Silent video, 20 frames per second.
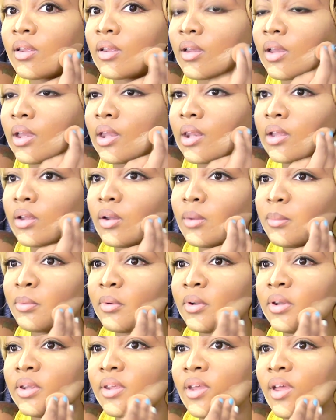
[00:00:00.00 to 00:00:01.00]
And I go
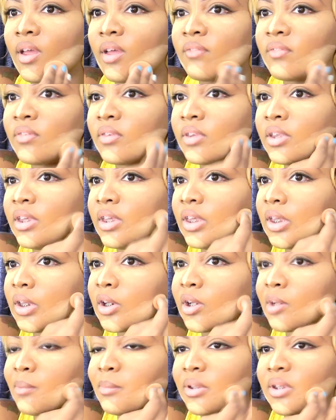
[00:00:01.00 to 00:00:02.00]
pretty heavily
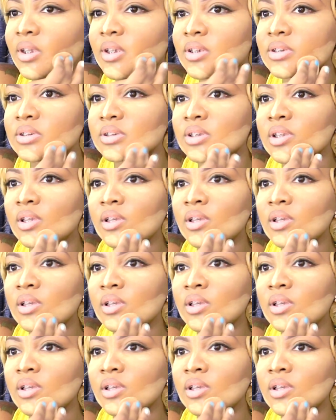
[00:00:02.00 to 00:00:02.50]
here because